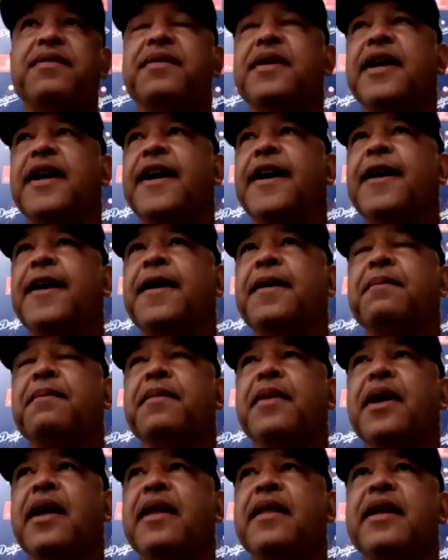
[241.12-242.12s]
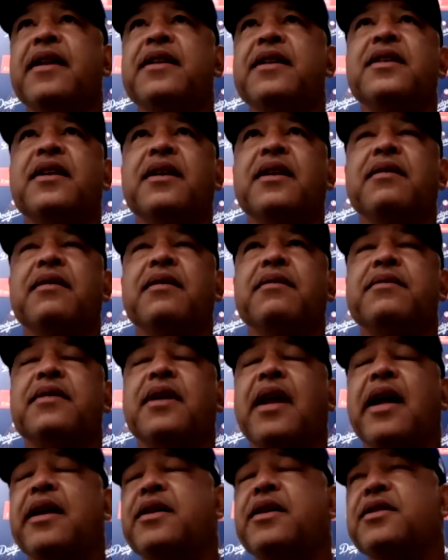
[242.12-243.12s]
Um, and then to, to,
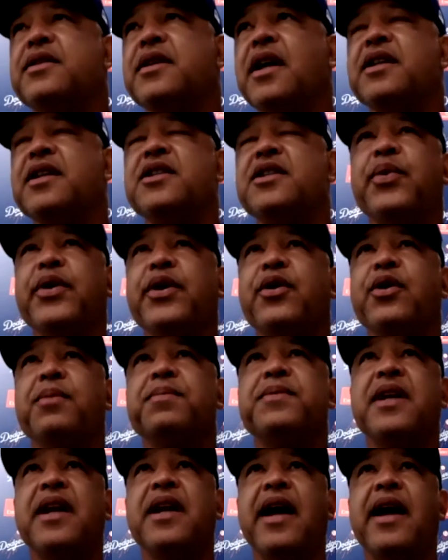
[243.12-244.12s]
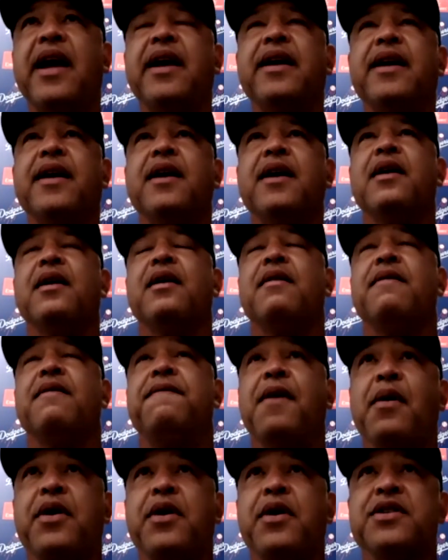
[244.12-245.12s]
like you said, to regroup today,
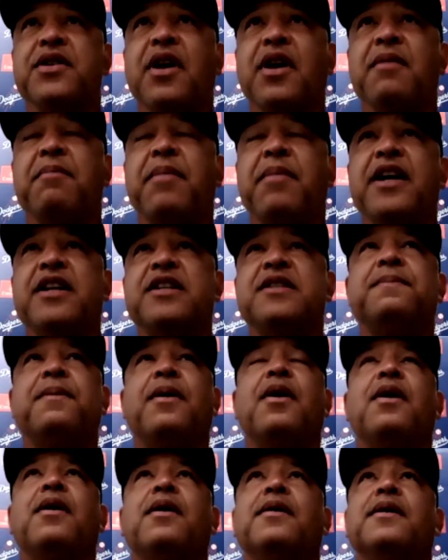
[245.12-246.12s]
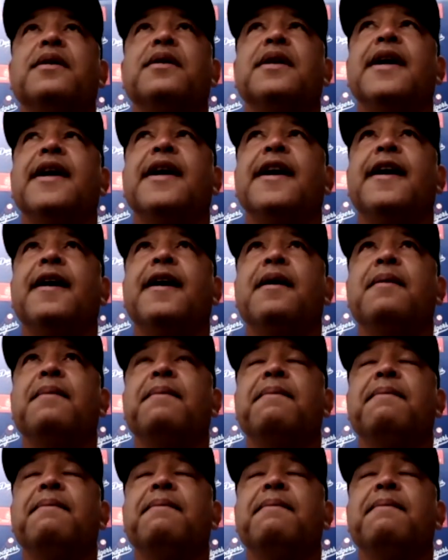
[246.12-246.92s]
focus on baseball, um,